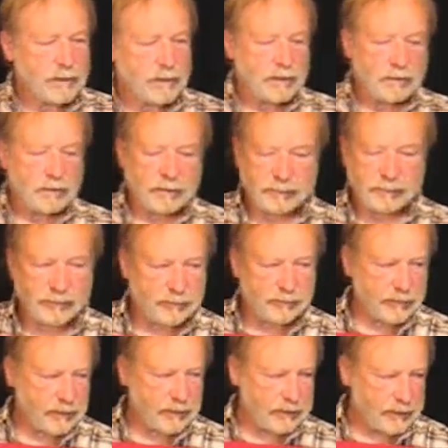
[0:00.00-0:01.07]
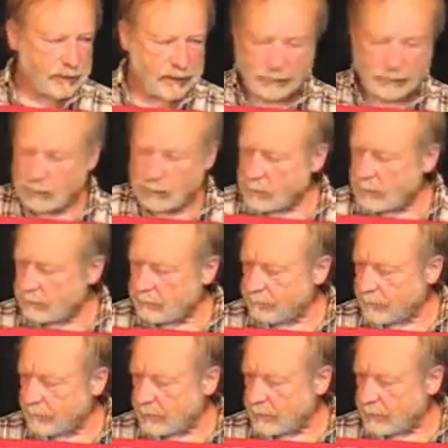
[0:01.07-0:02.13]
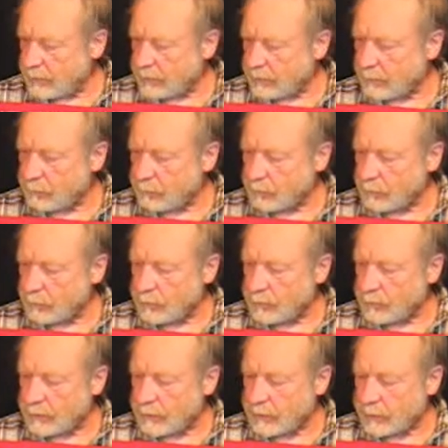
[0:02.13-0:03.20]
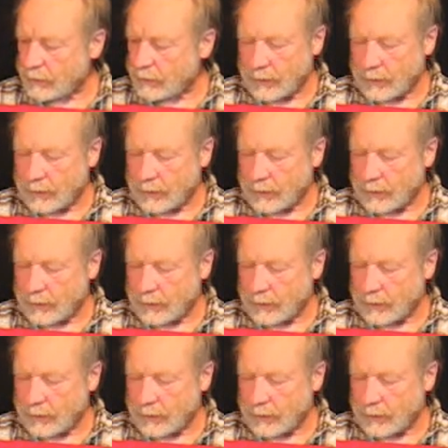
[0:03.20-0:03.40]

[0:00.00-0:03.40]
Now we have the string and the cable off, and we're going